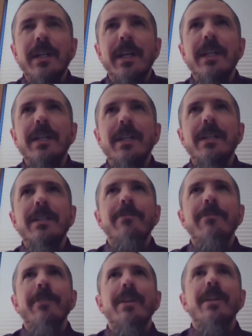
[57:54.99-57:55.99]
any
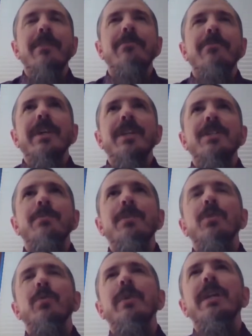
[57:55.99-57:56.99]
definitive links
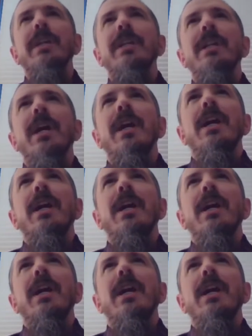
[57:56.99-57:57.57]
between